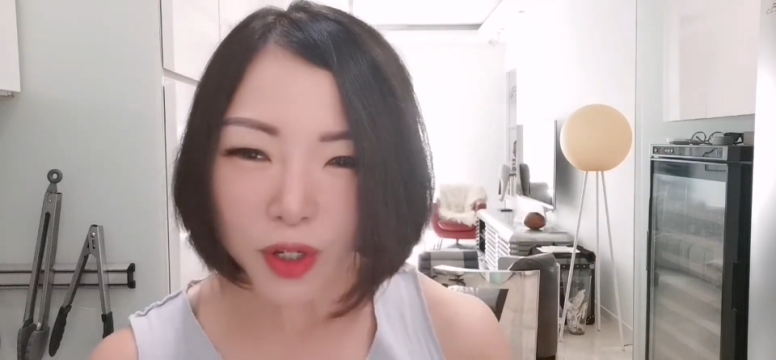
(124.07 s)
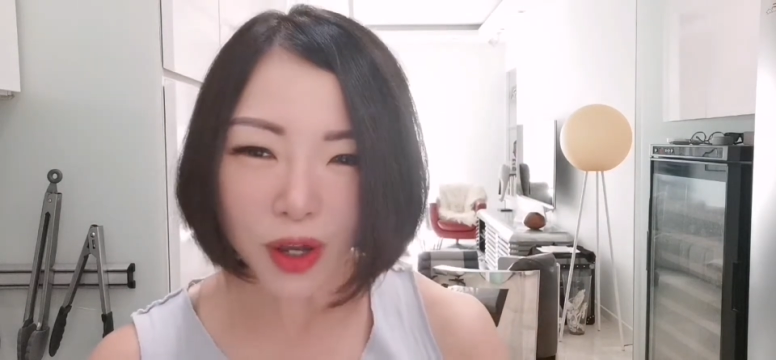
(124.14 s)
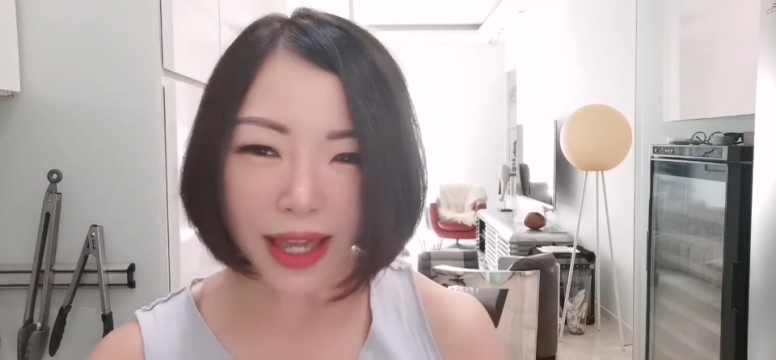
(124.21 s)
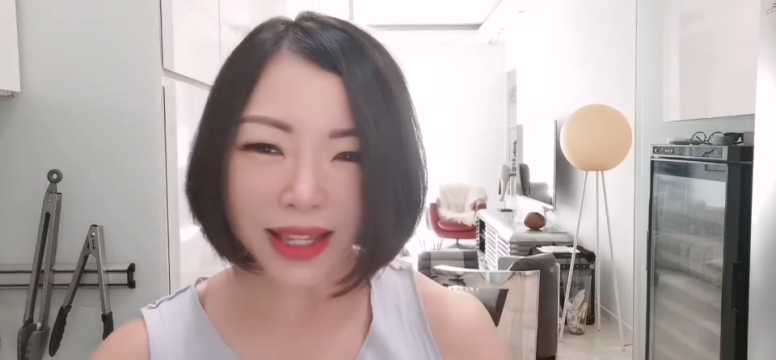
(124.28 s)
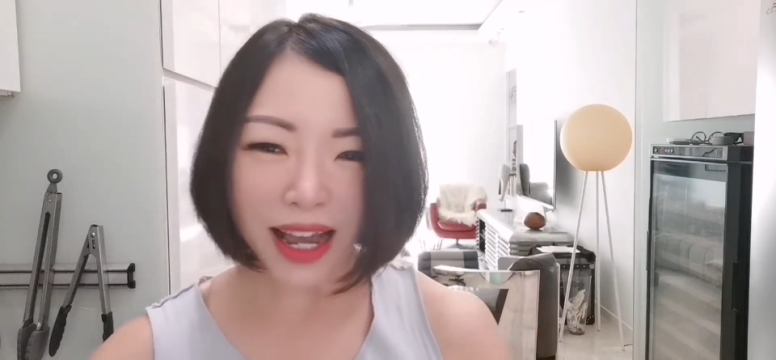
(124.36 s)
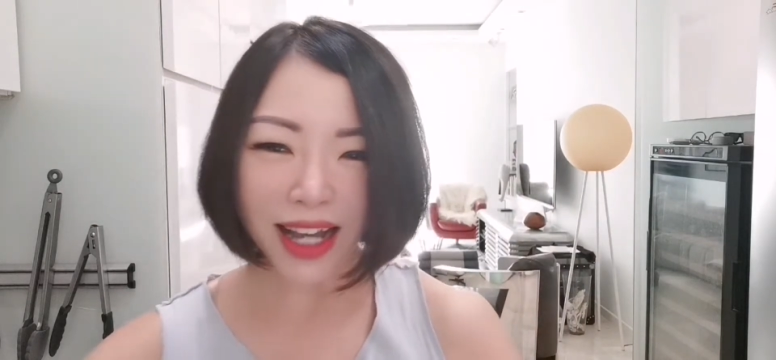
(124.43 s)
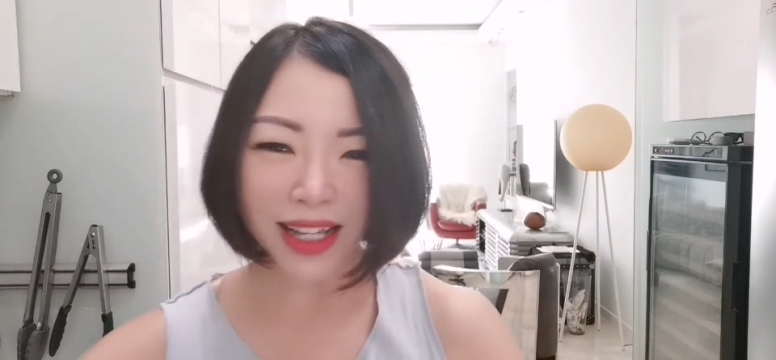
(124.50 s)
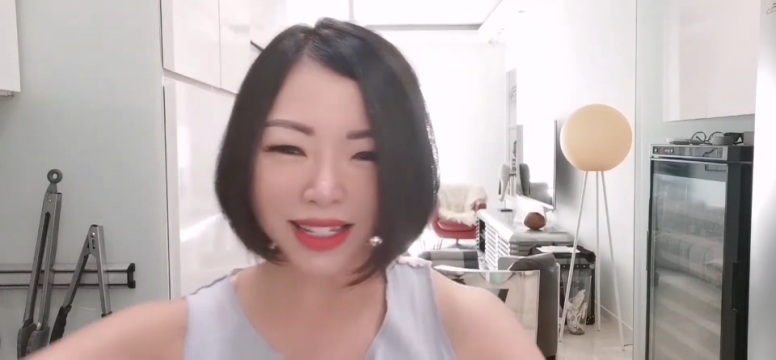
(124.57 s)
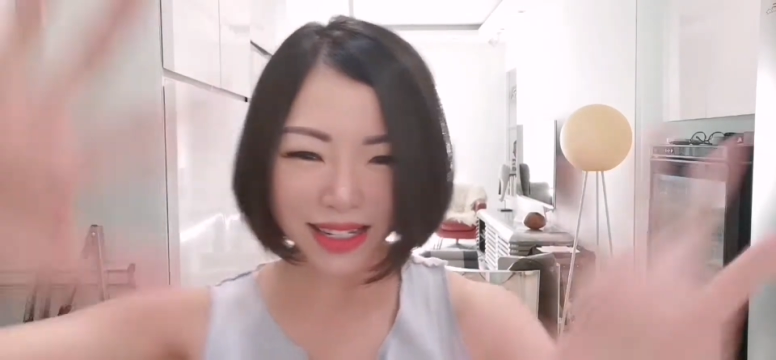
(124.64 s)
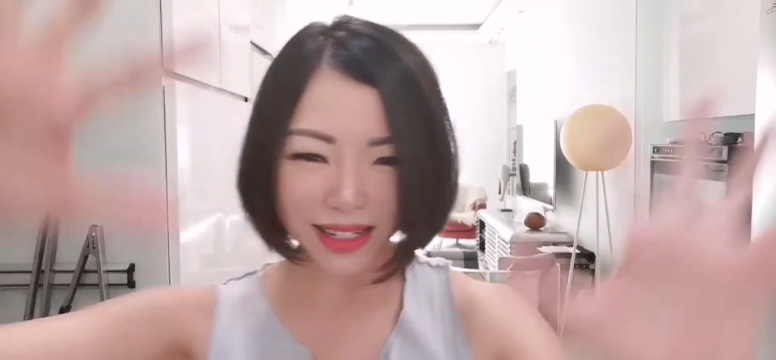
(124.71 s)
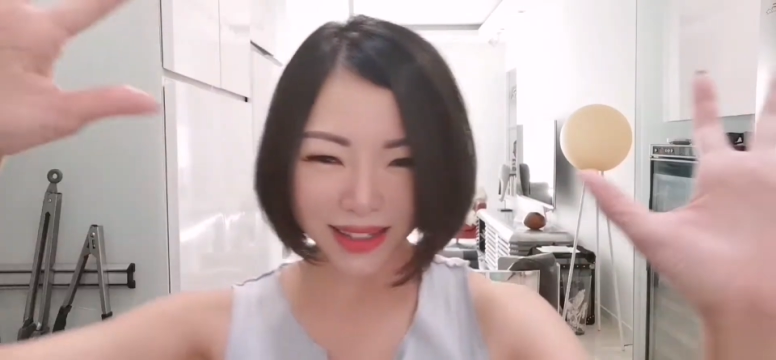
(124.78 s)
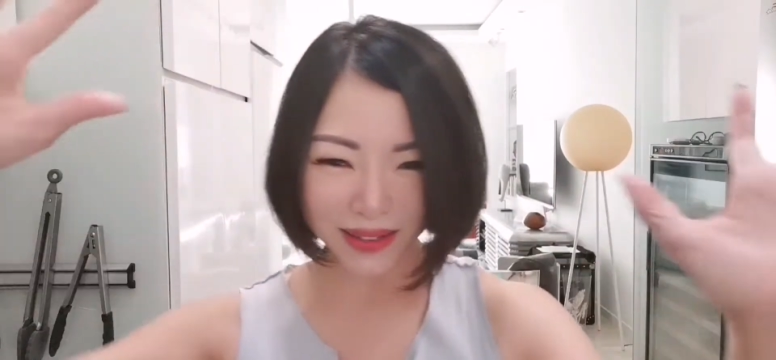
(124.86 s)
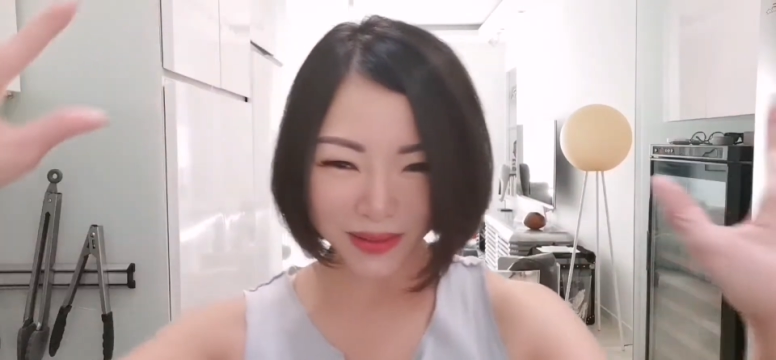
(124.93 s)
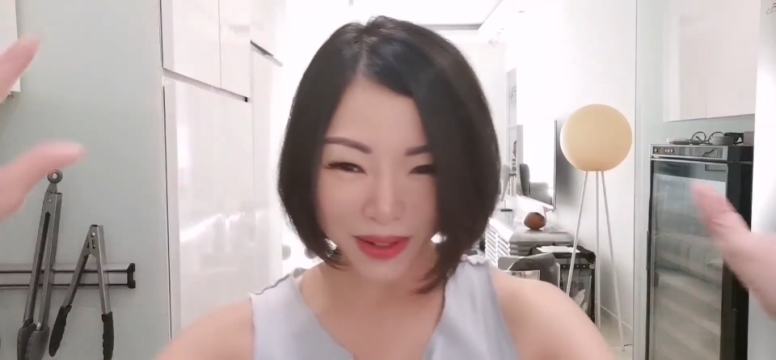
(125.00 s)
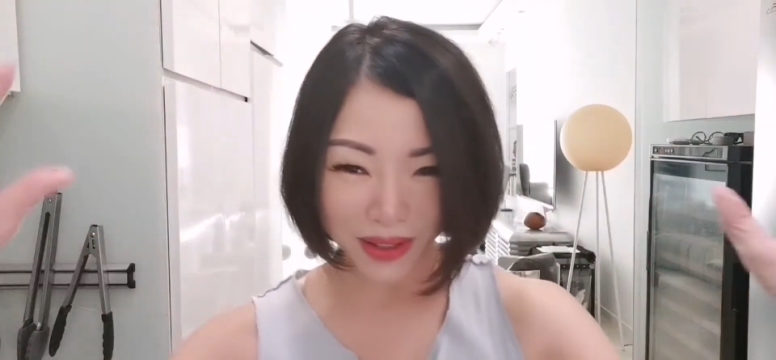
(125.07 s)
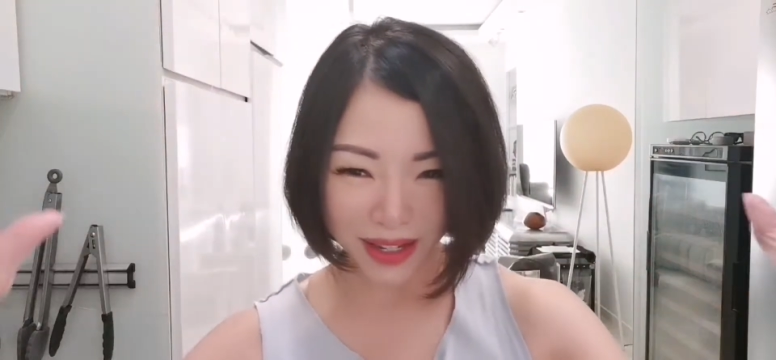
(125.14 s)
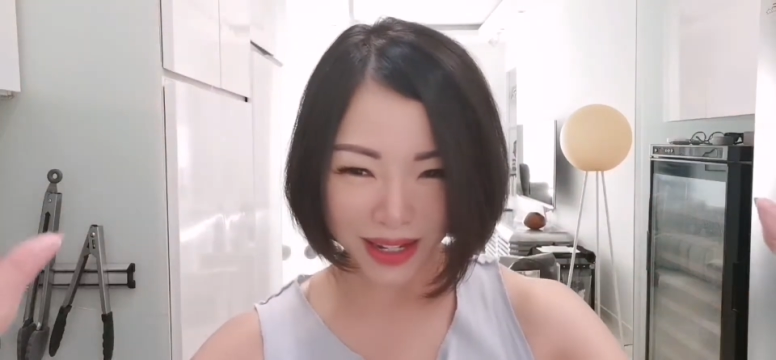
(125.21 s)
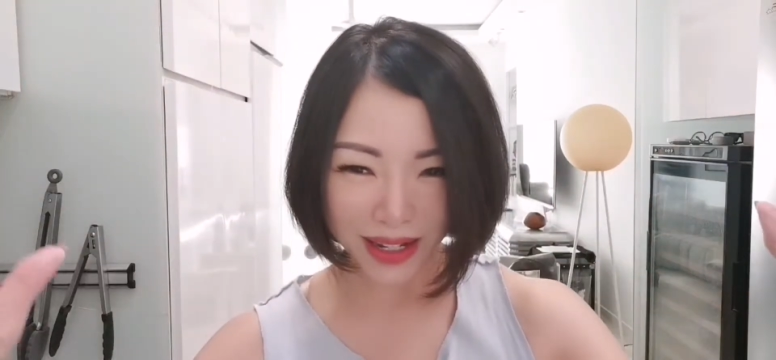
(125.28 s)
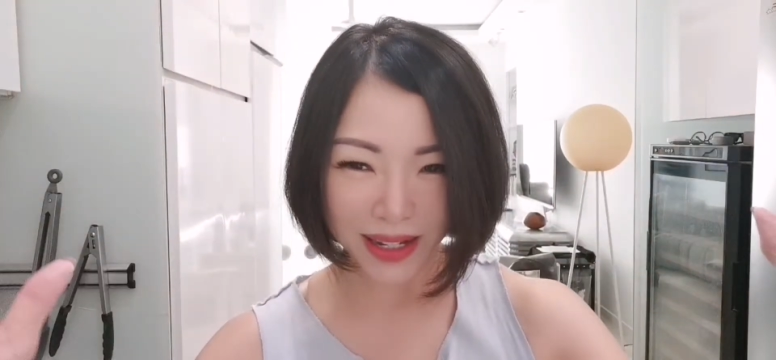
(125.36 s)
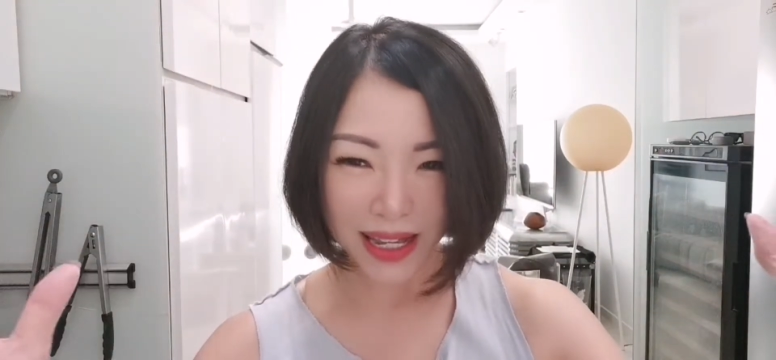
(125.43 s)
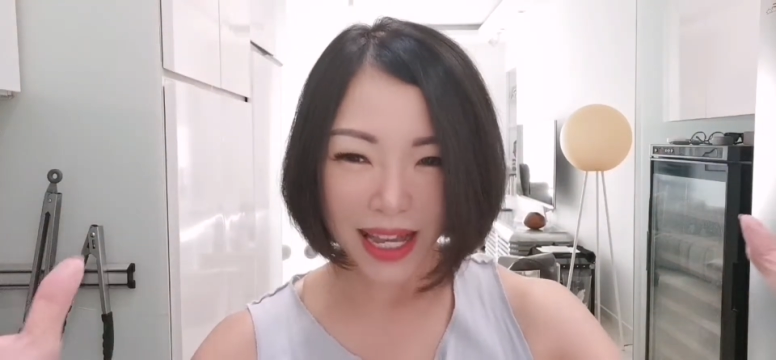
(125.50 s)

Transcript: to enhance it with uh,